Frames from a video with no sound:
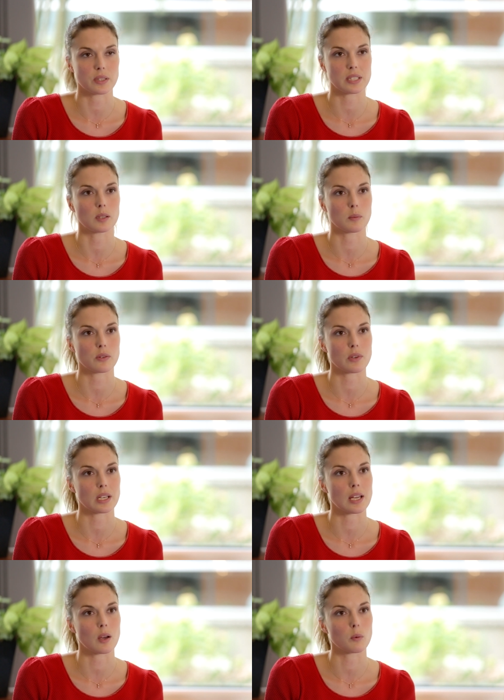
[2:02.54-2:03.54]
we're dealing with
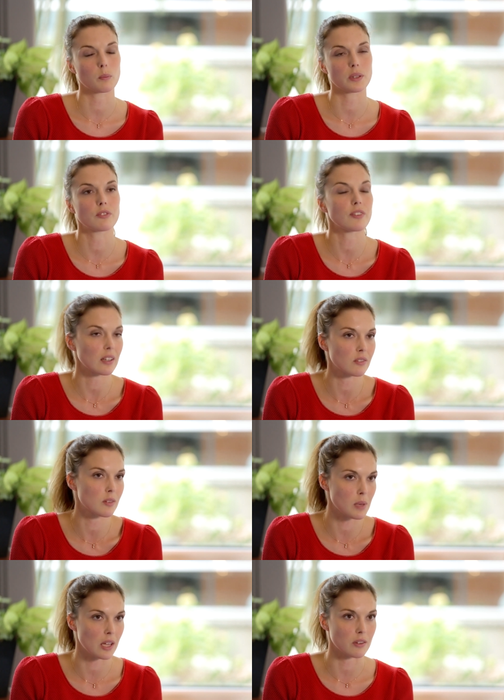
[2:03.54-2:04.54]
right now? But the fact of
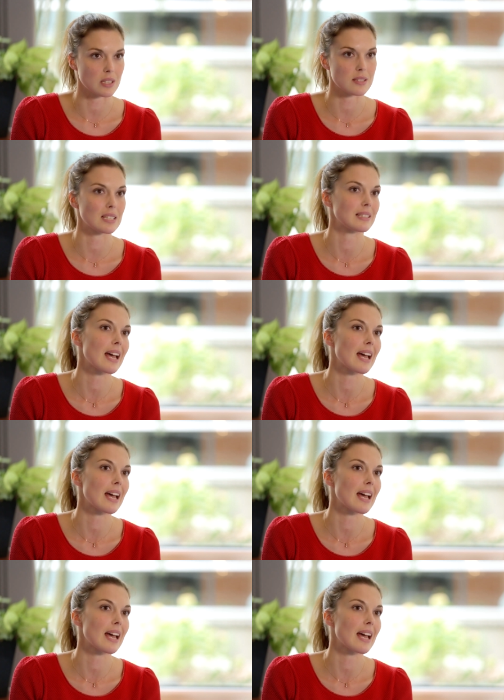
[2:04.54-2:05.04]
the matter is that